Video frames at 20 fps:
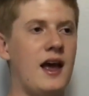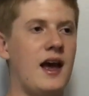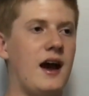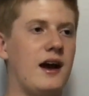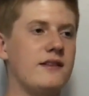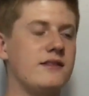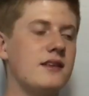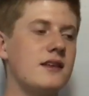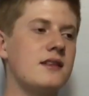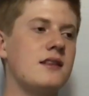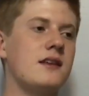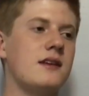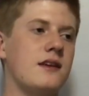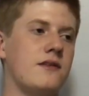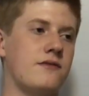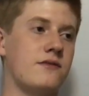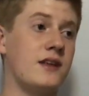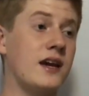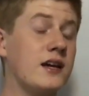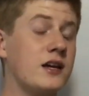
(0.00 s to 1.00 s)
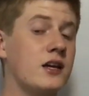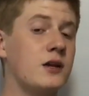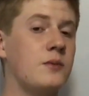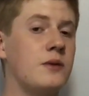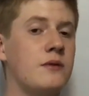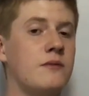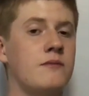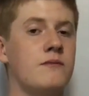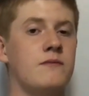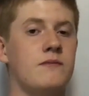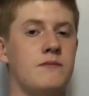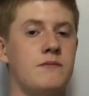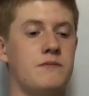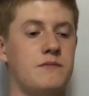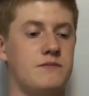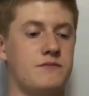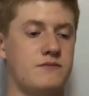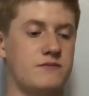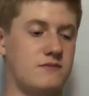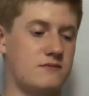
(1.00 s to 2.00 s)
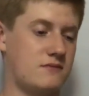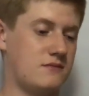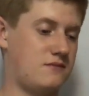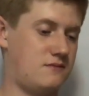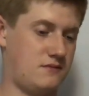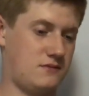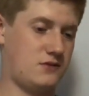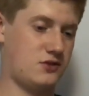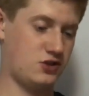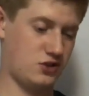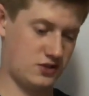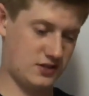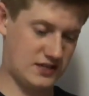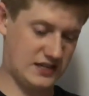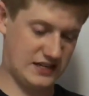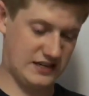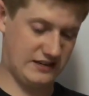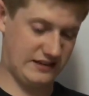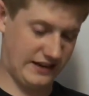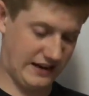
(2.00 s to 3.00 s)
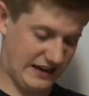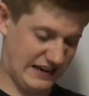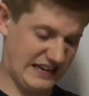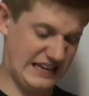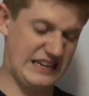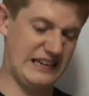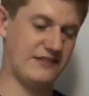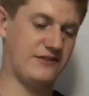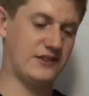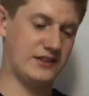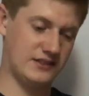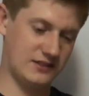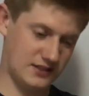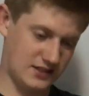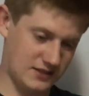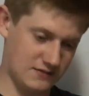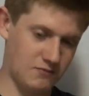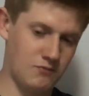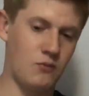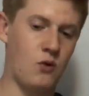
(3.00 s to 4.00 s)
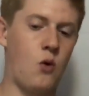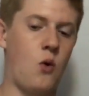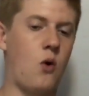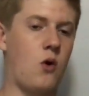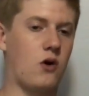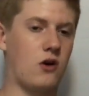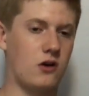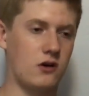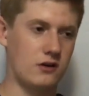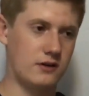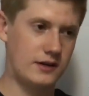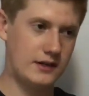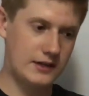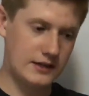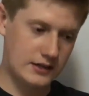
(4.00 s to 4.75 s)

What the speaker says: I think that if that could have been just kind of like given some more